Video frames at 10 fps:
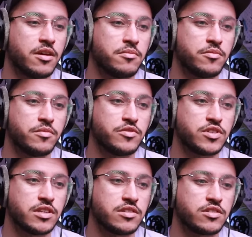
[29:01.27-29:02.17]
we've
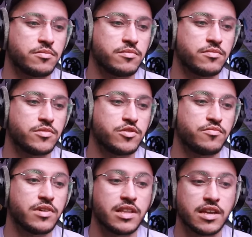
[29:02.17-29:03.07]
seen some
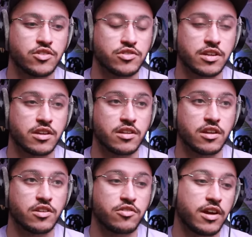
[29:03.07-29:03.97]
really interesting
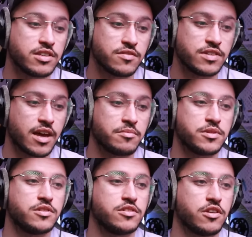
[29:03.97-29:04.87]
and creative
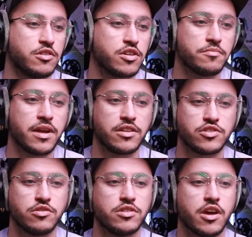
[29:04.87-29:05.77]
tabs. So you can make
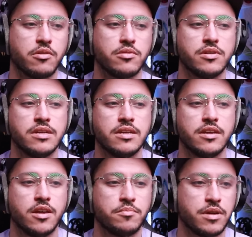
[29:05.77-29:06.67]
Studio
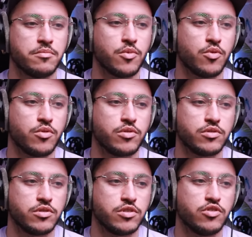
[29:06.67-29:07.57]
a bit more
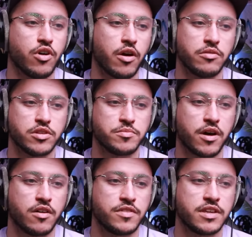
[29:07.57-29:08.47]
your own as
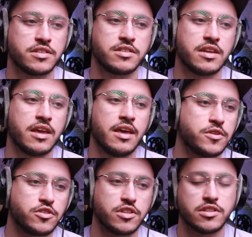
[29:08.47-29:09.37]
part of this.
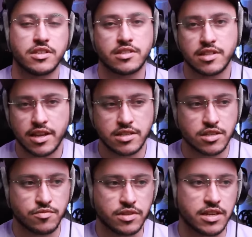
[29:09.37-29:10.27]
So this
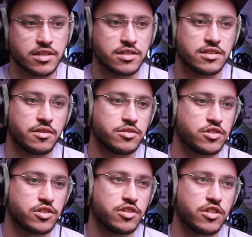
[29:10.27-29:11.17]
latest release, there was
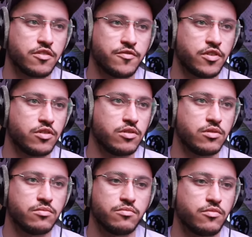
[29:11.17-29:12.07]
just another
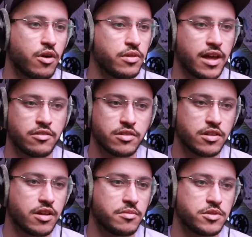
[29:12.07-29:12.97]
full rollout
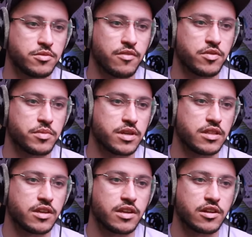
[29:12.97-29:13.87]
to everybody
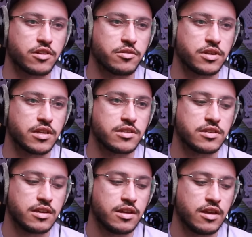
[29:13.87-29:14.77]
that included
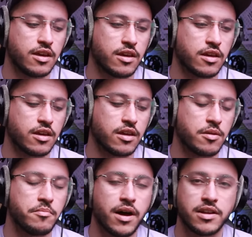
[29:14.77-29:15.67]
a
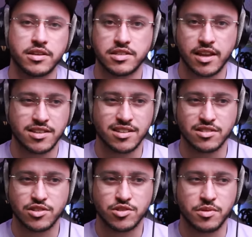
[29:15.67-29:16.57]
minor
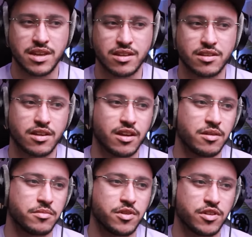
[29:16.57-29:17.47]
settings tweak,
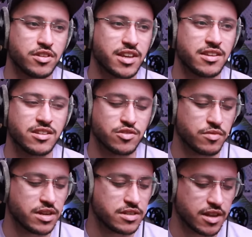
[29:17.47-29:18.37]
a settings
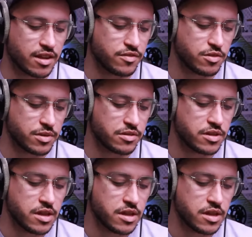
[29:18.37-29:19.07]
reset, if you will,